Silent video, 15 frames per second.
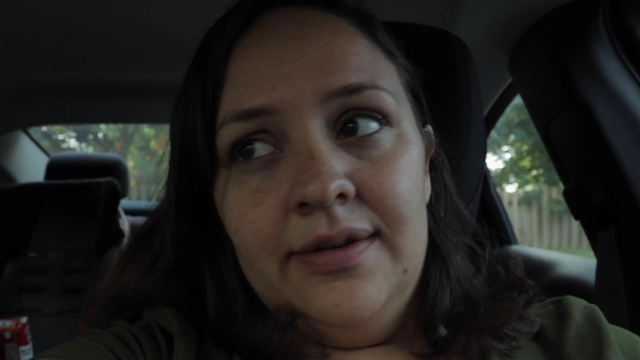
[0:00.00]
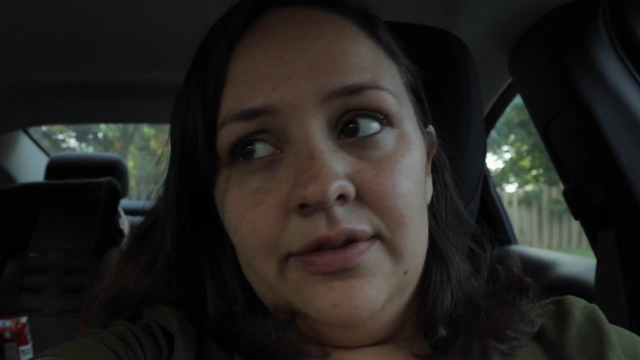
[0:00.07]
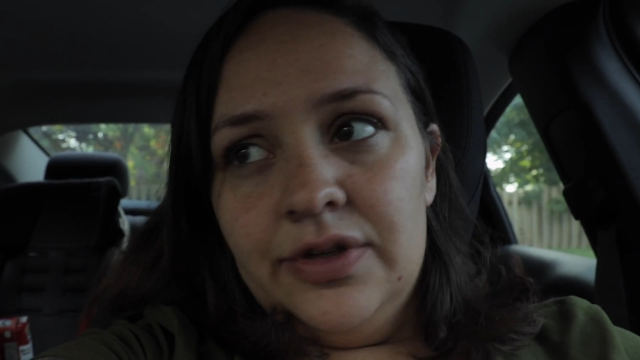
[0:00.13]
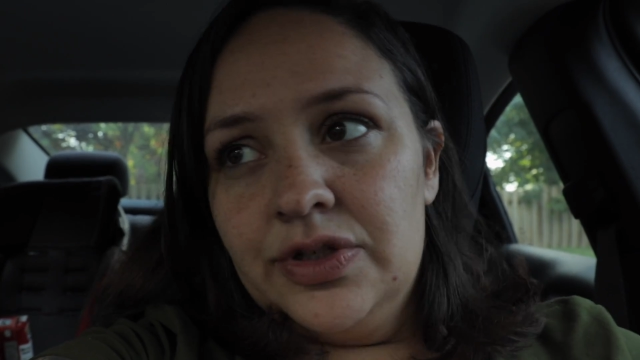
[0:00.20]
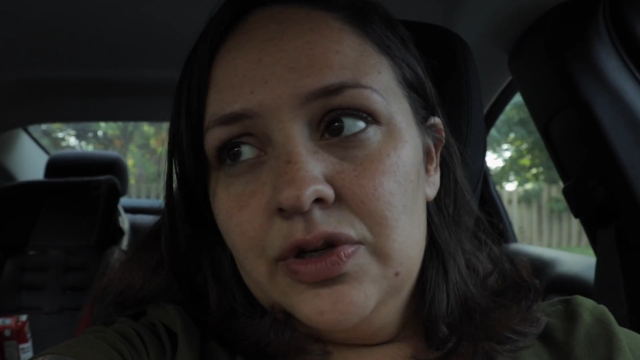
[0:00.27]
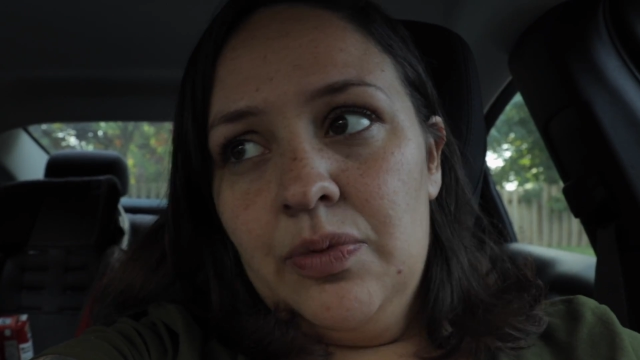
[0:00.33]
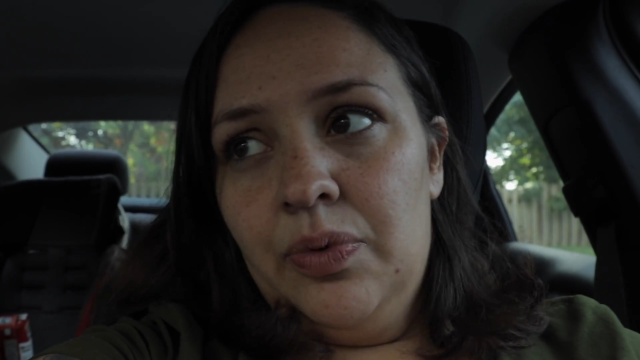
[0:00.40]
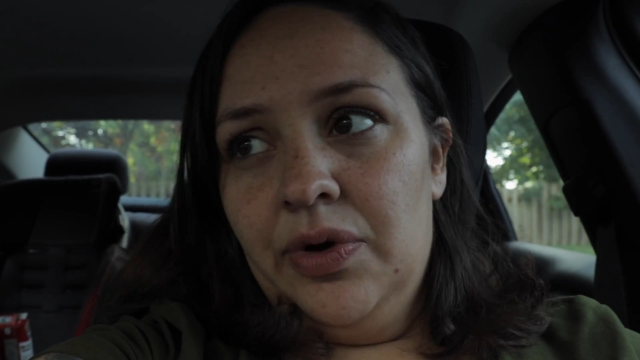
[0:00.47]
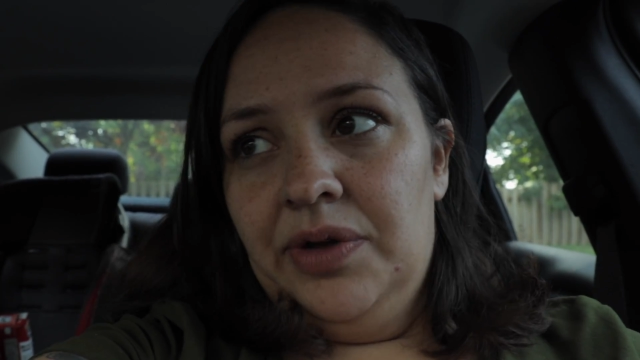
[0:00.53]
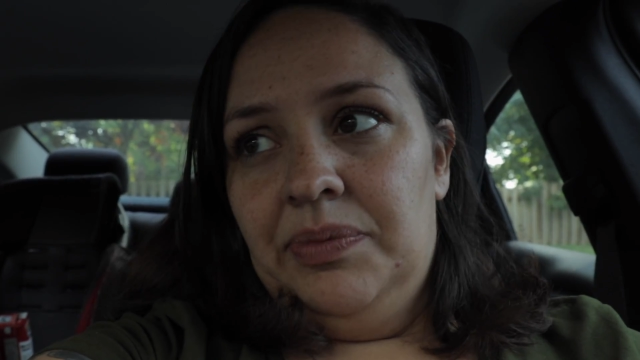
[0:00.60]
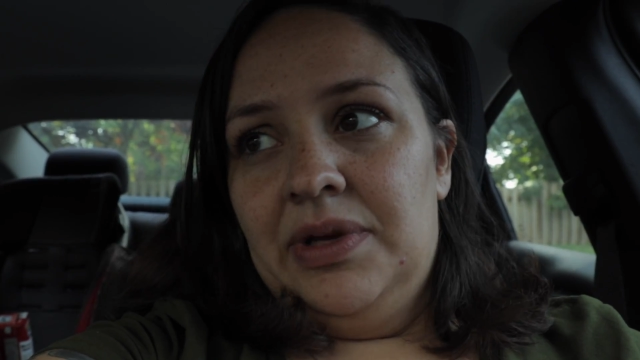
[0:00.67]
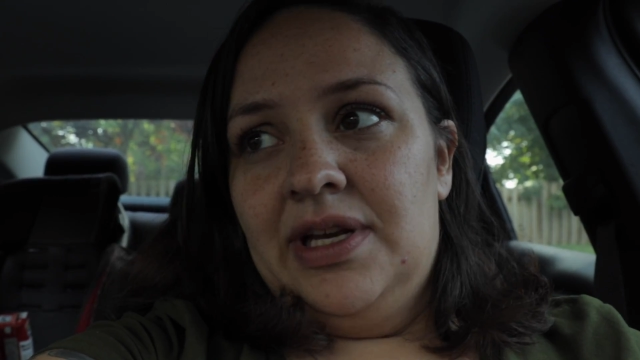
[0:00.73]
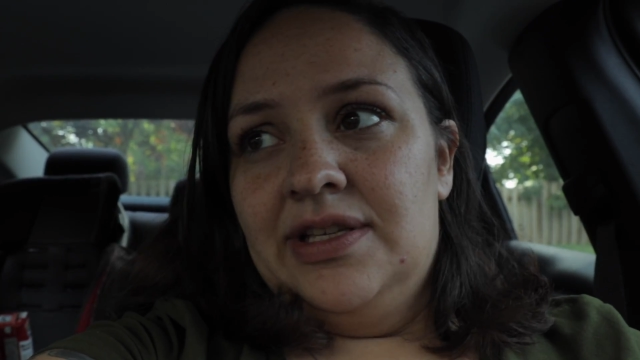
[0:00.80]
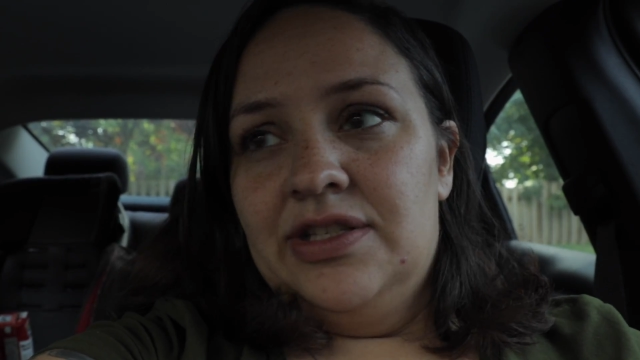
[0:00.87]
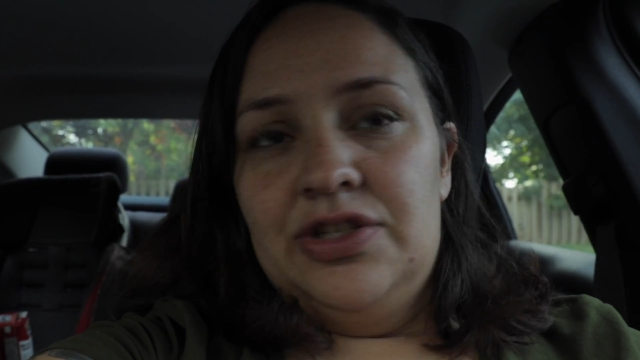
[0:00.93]
There's no point
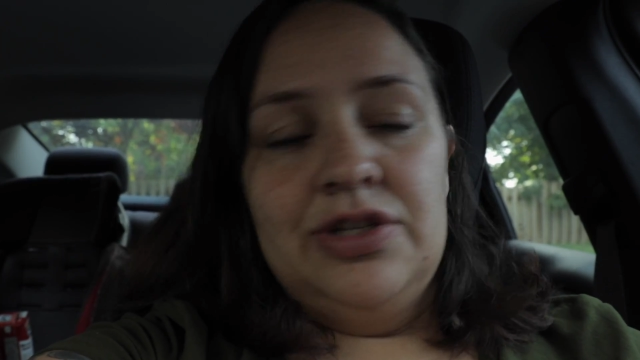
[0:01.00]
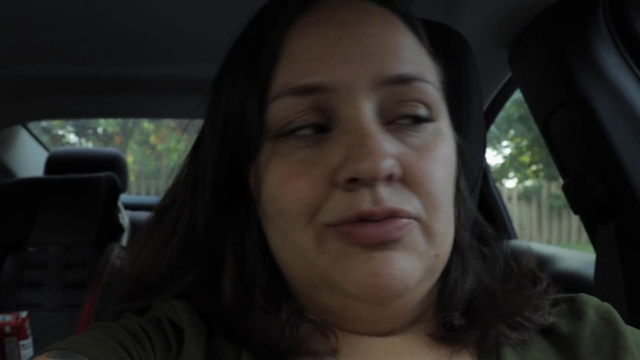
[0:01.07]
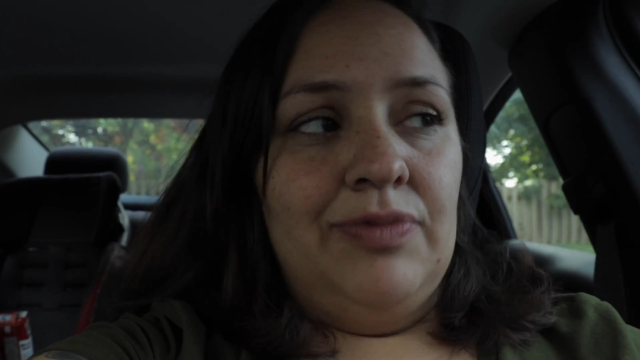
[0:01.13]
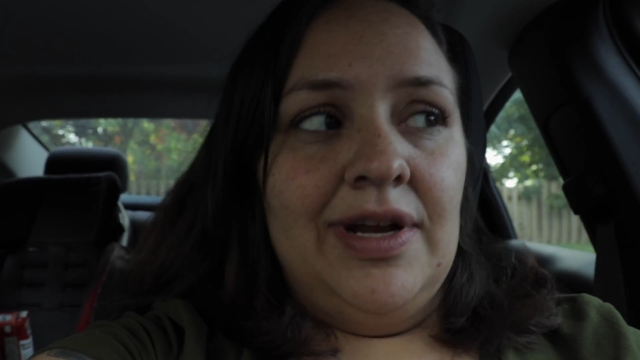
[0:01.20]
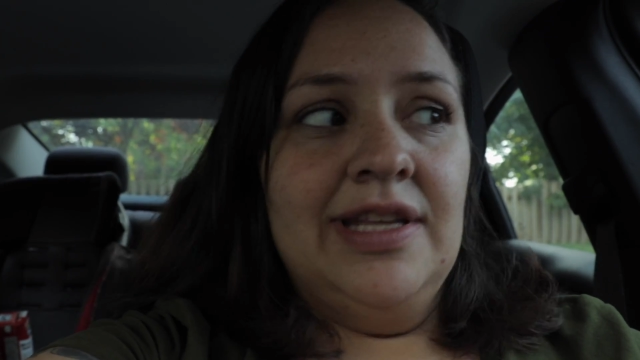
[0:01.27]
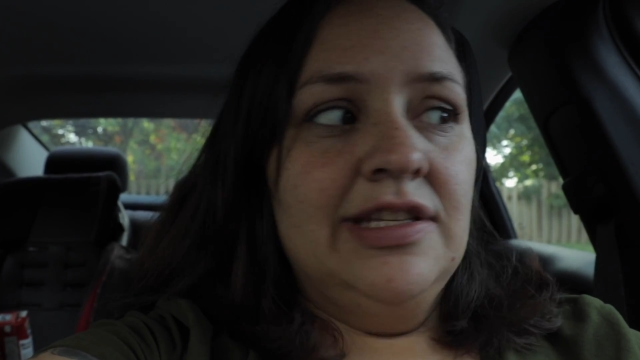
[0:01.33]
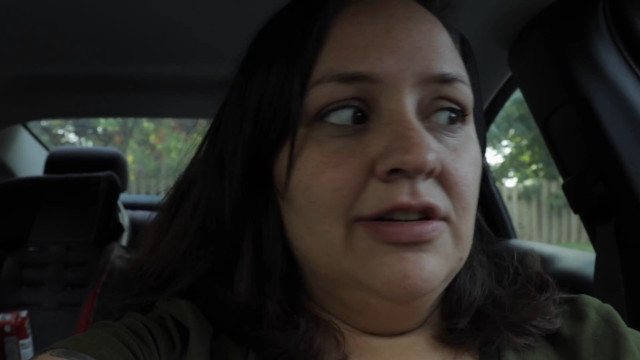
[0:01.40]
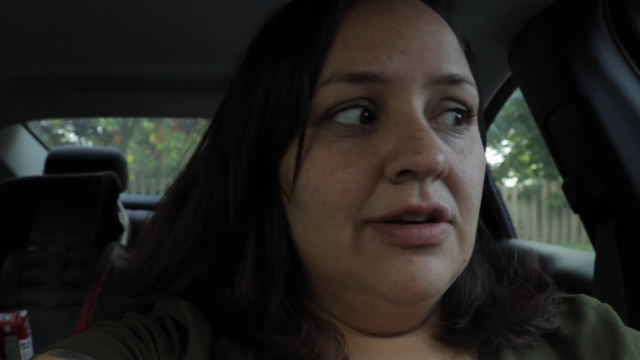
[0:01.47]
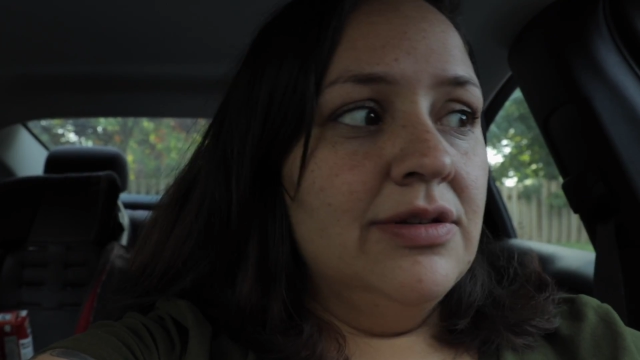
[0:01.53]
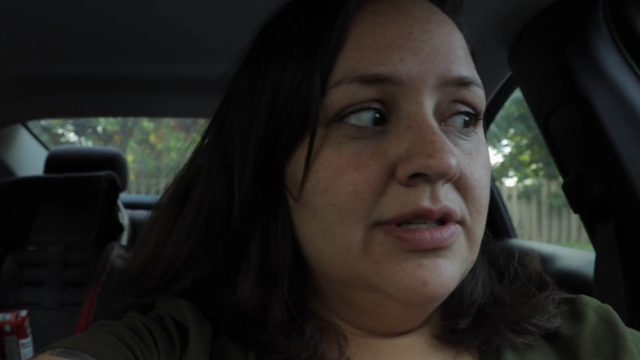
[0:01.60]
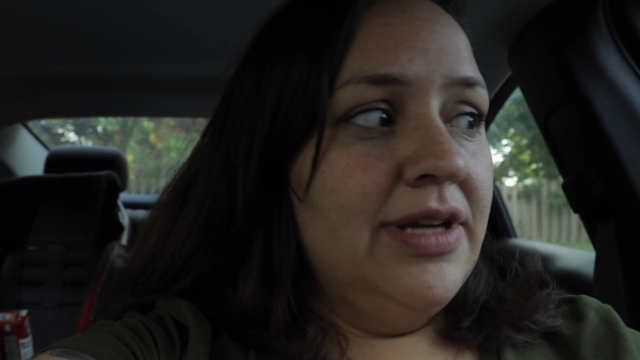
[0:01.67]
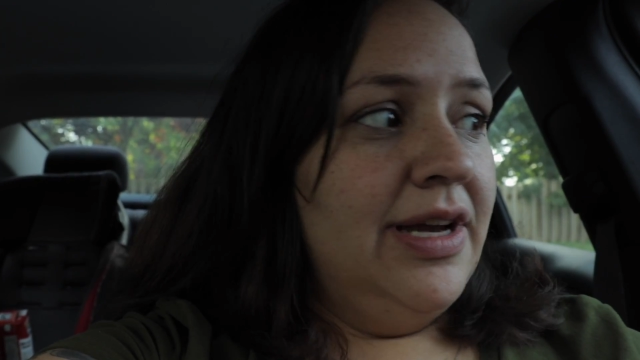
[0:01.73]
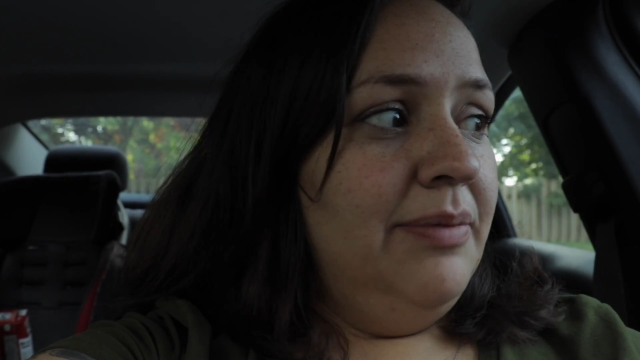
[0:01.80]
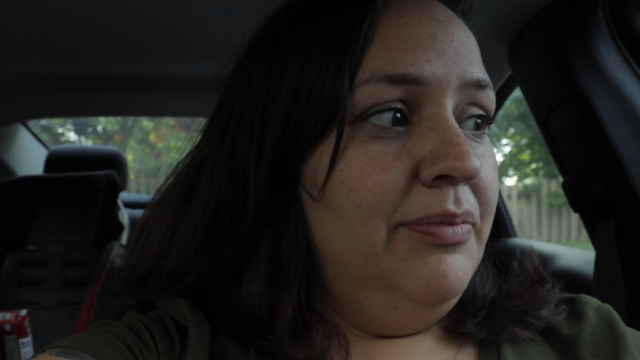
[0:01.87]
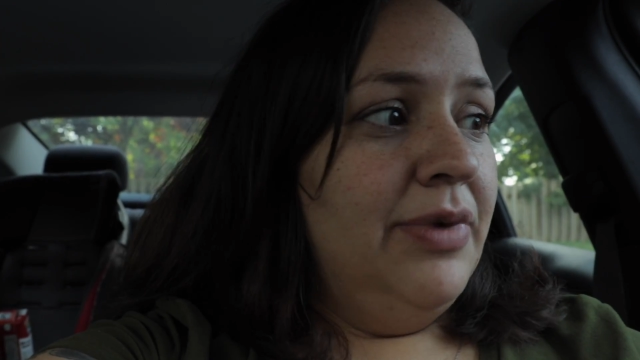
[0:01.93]
because it just rains here all the
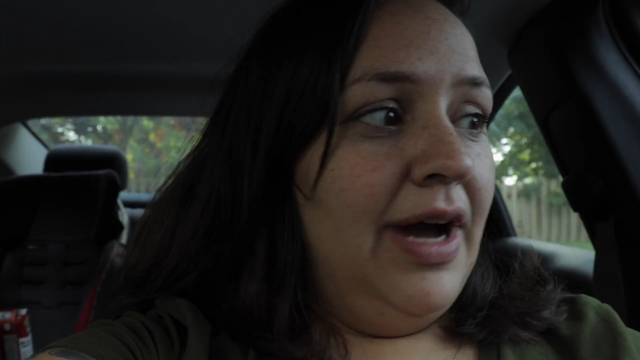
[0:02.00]
time.